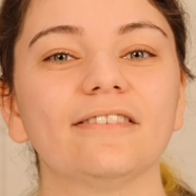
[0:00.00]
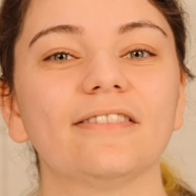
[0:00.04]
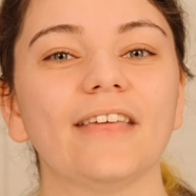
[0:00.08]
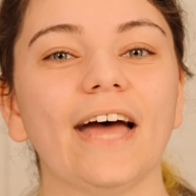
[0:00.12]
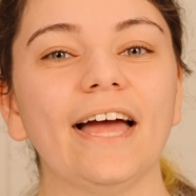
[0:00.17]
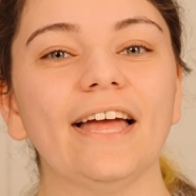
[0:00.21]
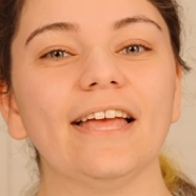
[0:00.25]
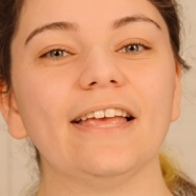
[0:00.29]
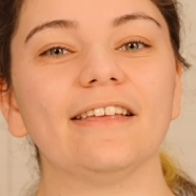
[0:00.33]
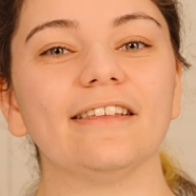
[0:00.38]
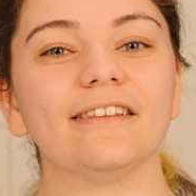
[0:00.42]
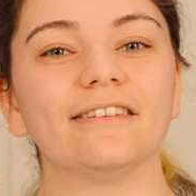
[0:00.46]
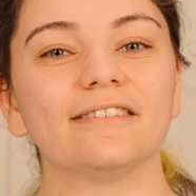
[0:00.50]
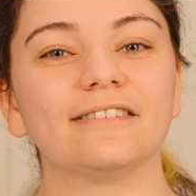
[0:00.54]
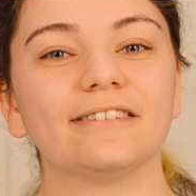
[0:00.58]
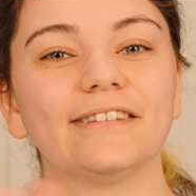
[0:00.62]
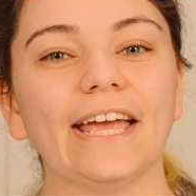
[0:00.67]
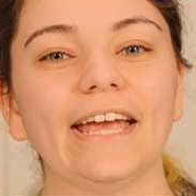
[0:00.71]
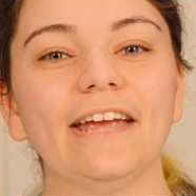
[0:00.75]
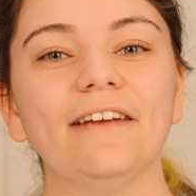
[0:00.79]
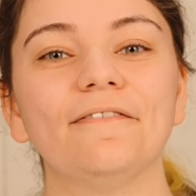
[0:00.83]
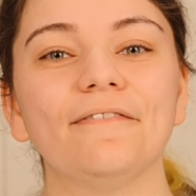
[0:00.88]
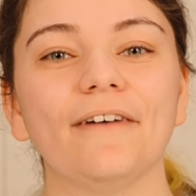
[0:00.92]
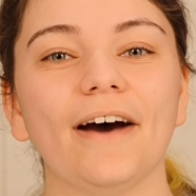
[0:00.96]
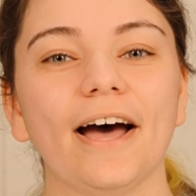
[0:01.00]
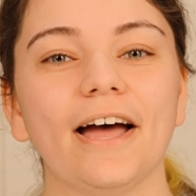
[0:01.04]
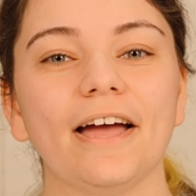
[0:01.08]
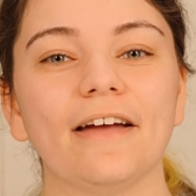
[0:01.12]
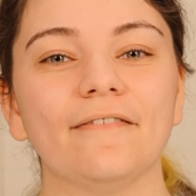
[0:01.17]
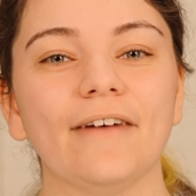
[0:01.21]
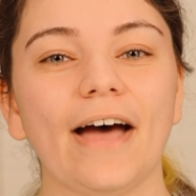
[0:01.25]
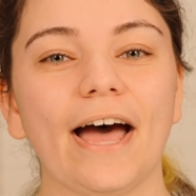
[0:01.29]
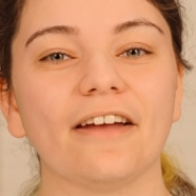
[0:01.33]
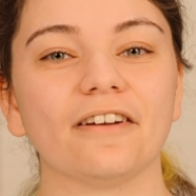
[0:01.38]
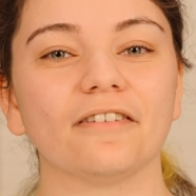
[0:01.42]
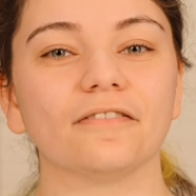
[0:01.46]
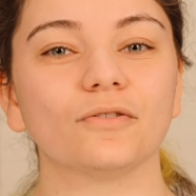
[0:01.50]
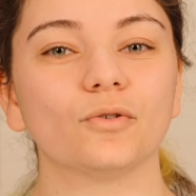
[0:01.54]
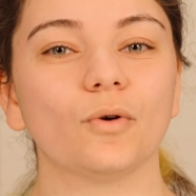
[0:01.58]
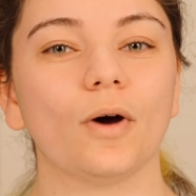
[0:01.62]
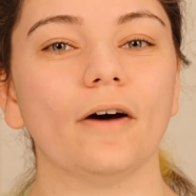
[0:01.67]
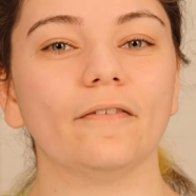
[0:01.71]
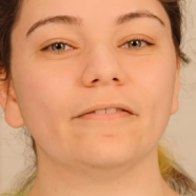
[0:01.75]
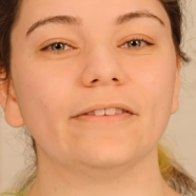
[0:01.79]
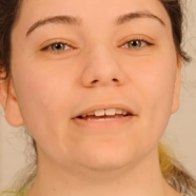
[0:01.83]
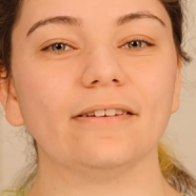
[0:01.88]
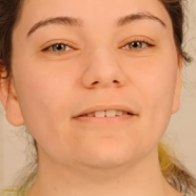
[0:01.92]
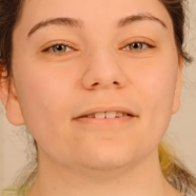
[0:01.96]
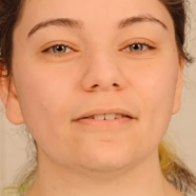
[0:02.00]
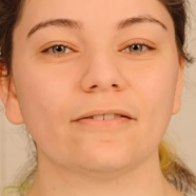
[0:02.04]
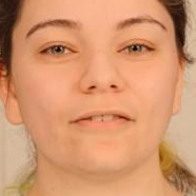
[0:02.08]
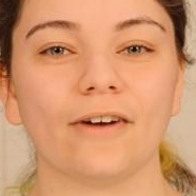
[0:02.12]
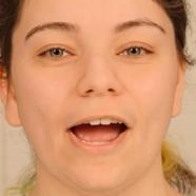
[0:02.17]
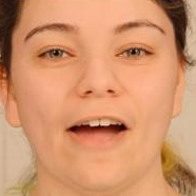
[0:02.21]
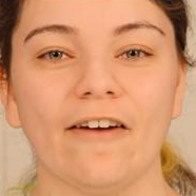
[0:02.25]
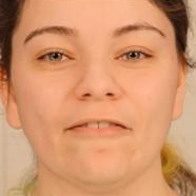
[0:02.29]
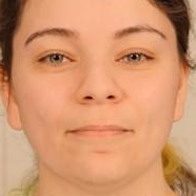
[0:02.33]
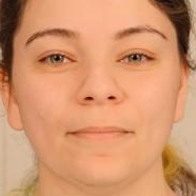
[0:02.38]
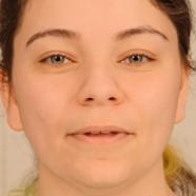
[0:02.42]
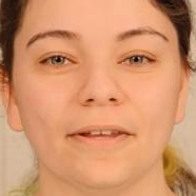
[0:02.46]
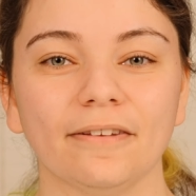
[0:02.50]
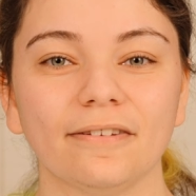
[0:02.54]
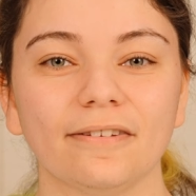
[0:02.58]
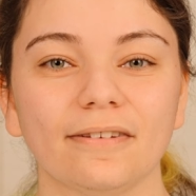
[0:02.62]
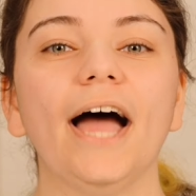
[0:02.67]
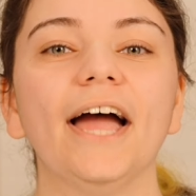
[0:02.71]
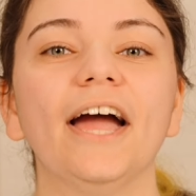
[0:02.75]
that is day 5 out of 12 Days of Craftmas.